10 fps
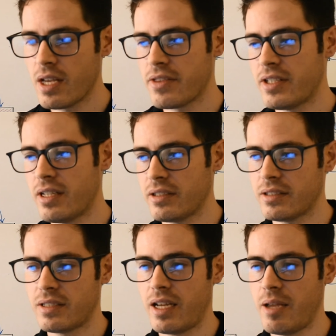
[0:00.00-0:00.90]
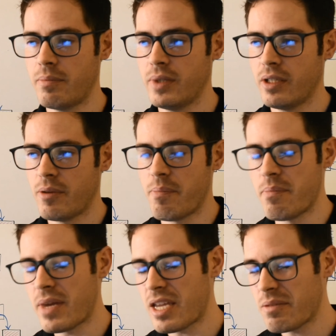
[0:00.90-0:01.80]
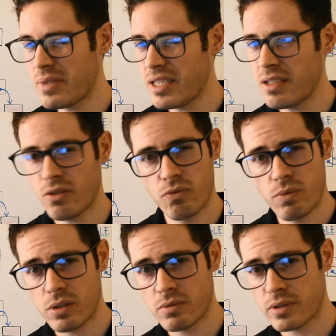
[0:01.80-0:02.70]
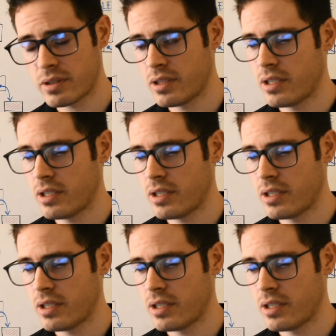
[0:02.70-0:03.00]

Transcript: the delta time maybe won't